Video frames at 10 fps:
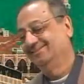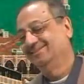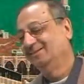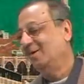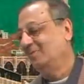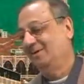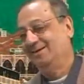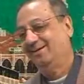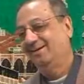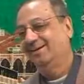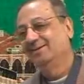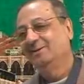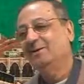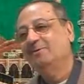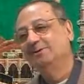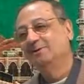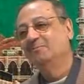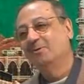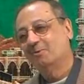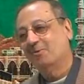No, brother. That was in
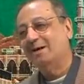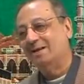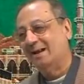book 1.